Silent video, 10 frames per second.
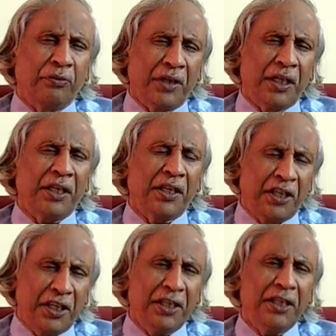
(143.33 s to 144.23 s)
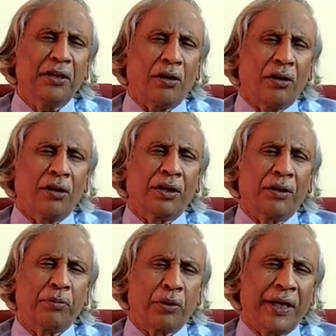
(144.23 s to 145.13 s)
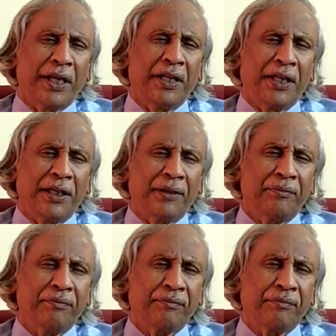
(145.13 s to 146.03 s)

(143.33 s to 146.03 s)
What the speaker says: very keen on providing